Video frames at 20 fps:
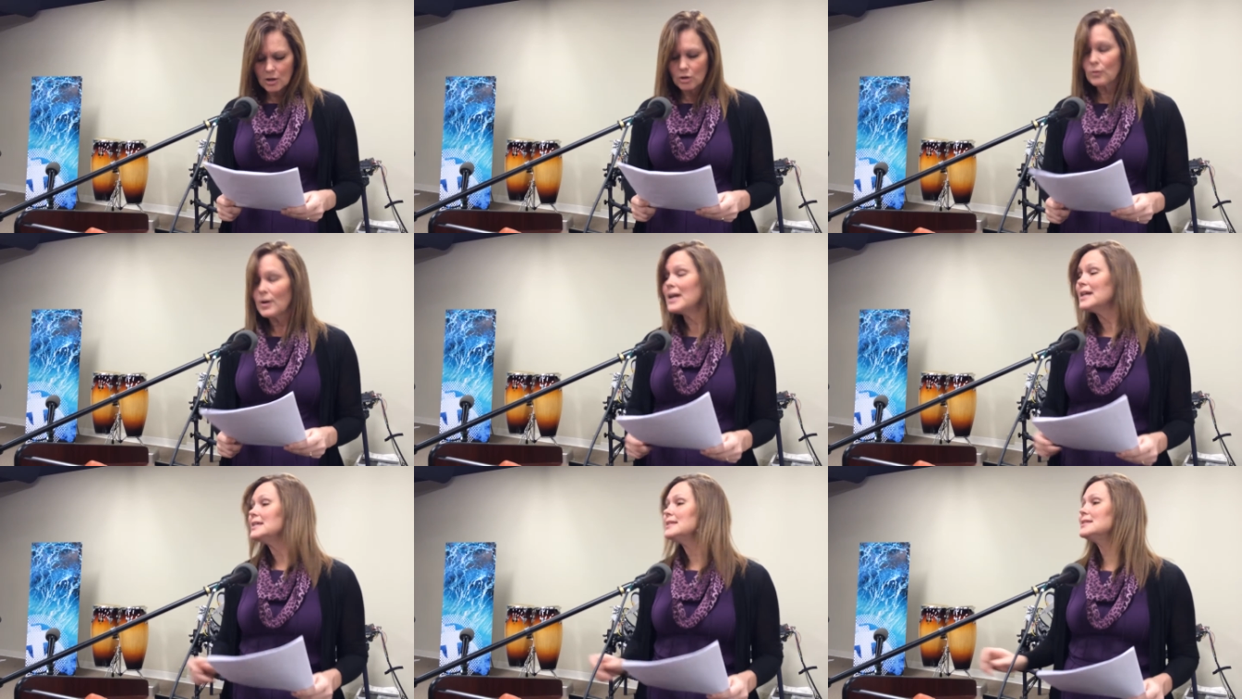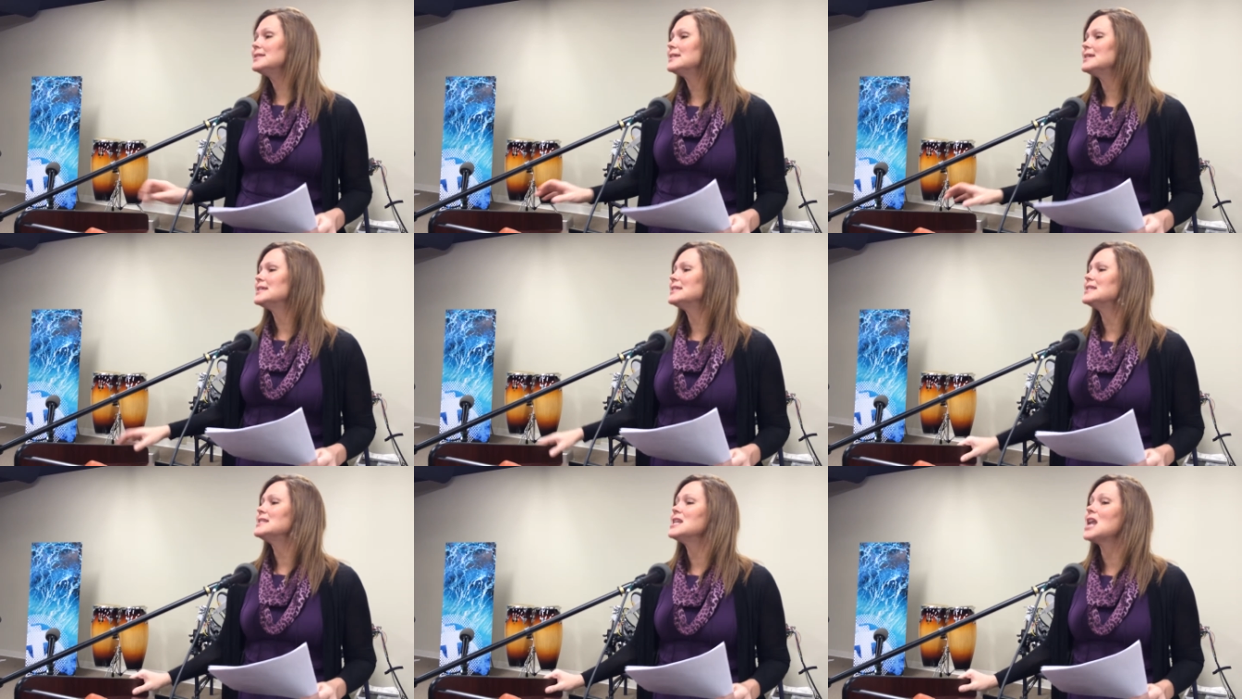grace
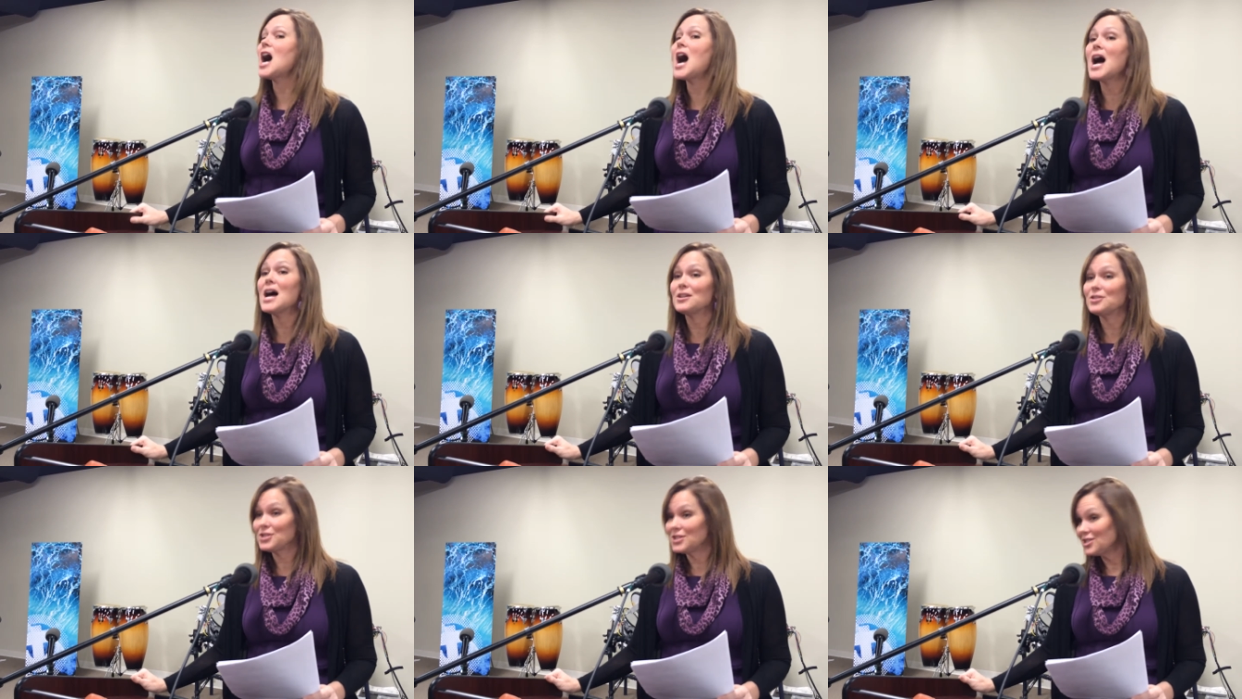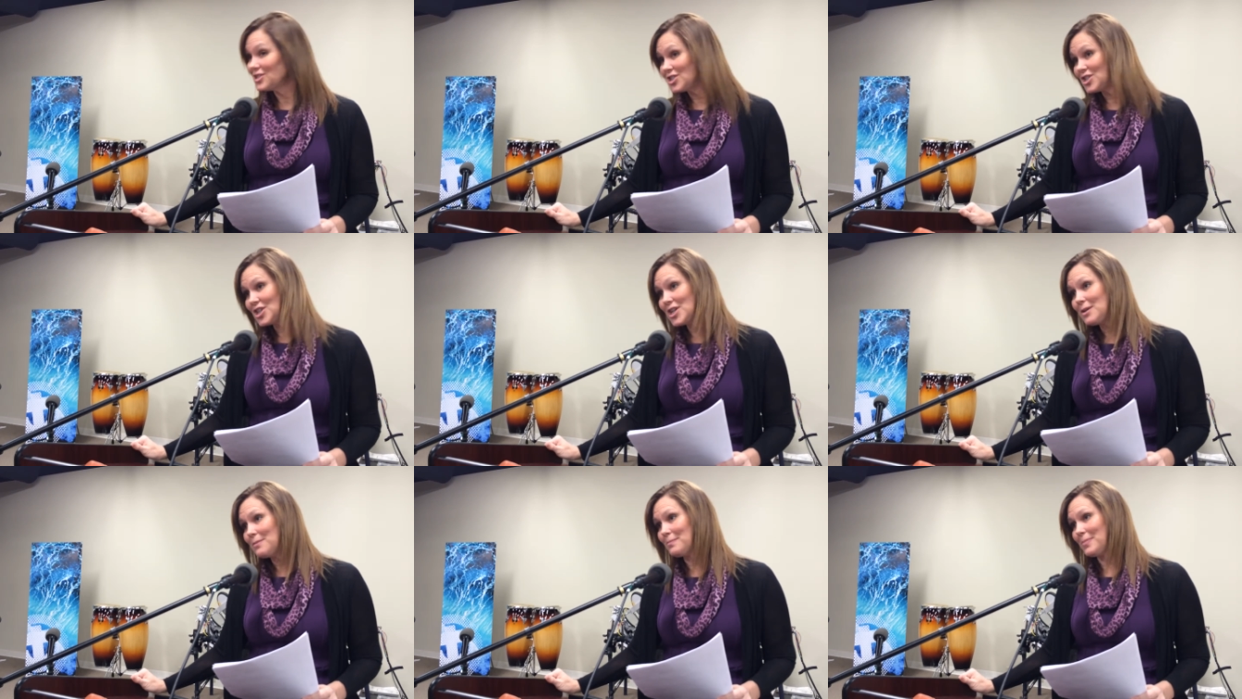is not
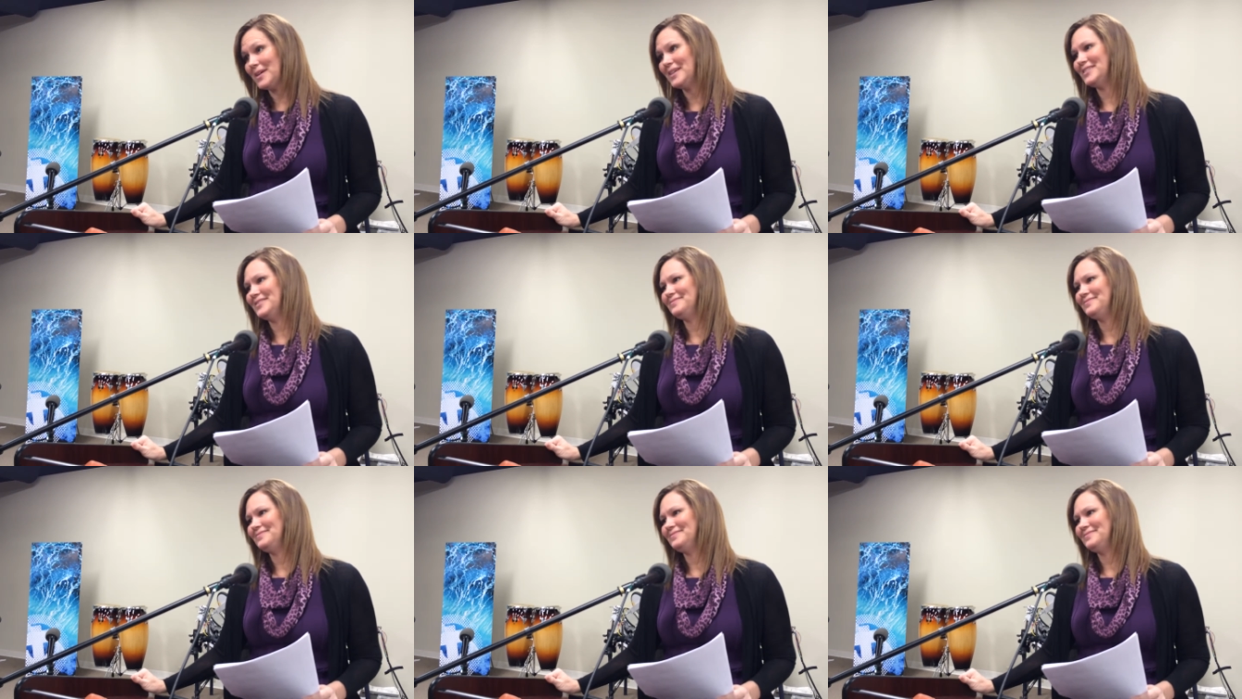cheap.